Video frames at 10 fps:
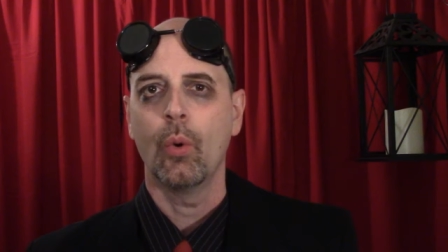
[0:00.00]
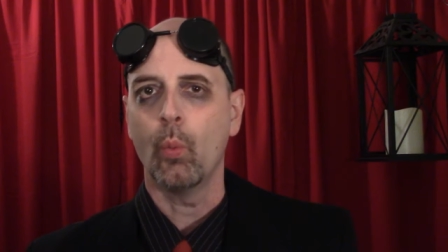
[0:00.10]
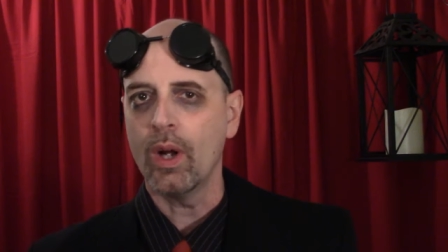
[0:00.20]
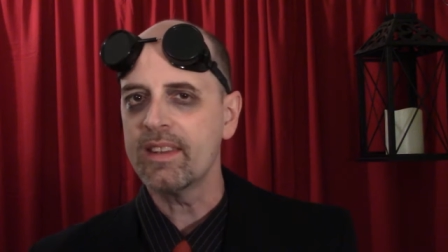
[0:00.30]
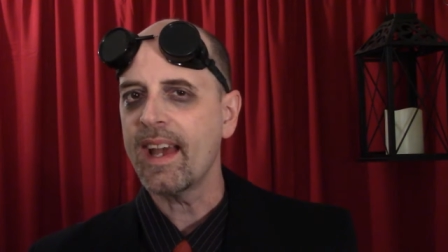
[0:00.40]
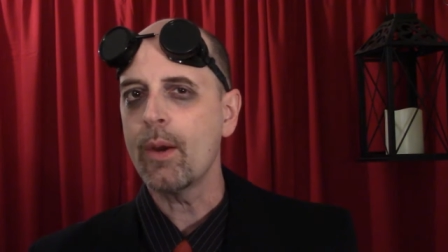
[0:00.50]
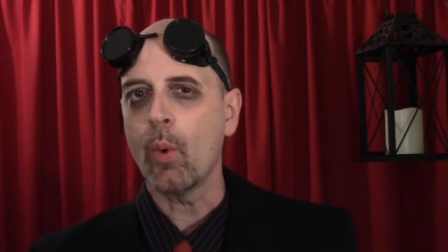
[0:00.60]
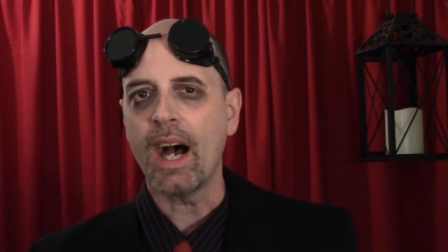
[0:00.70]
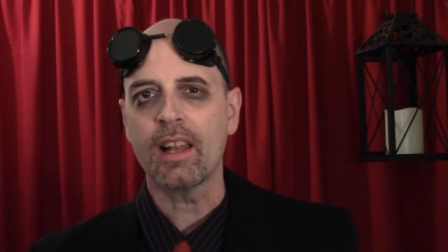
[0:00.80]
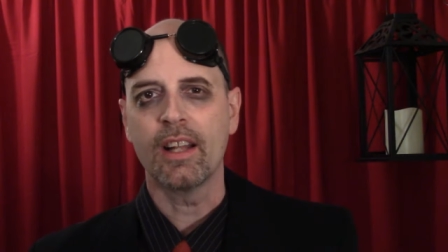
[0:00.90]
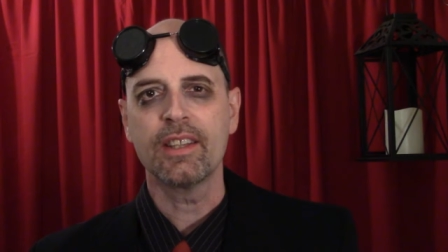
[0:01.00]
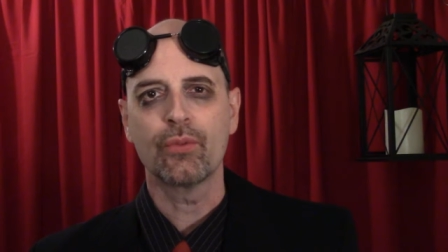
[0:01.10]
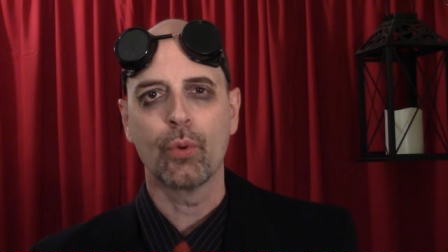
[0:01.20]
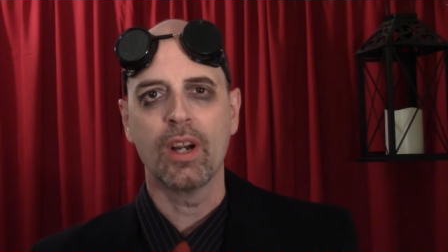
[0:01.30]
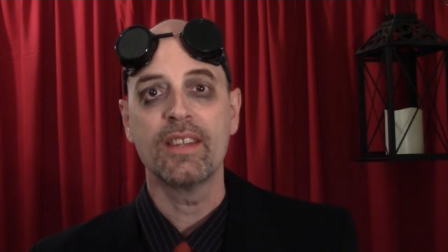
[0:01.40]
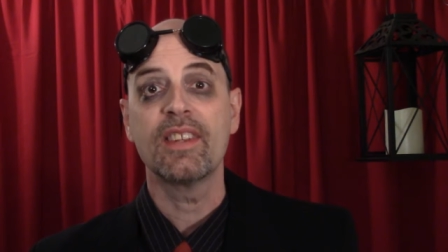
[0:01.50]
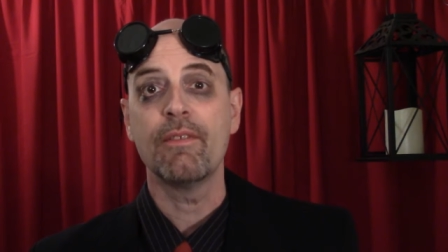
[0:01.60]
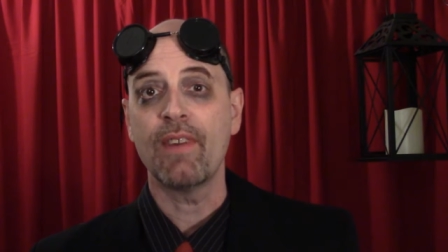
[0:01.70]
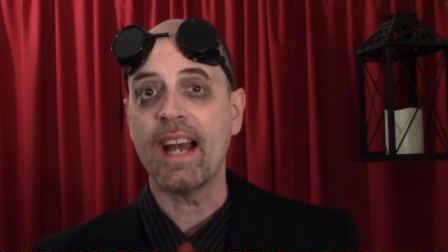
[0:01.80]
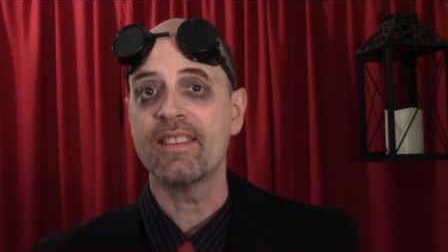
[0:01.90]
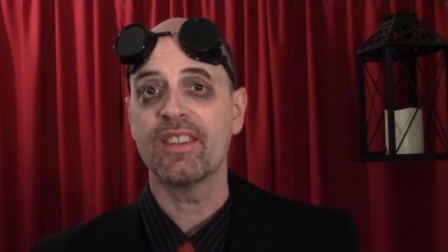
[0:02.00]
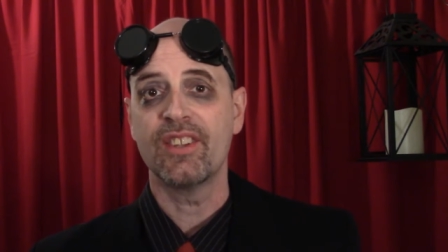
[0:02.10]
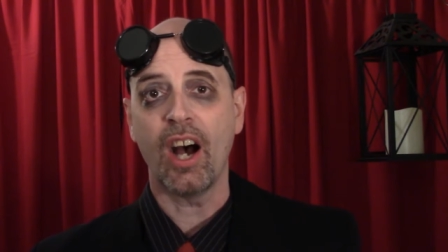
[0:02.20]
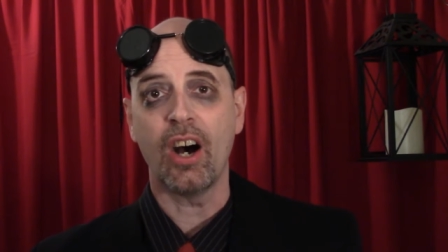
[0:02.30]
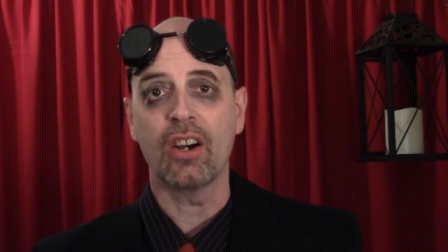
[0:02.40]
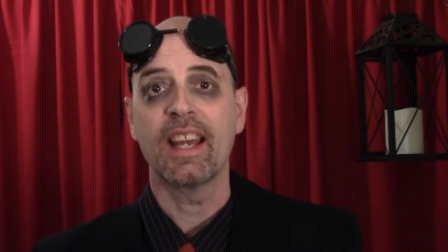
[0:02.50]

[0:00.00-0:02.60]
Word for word: One day, while on his runs, he finds a dog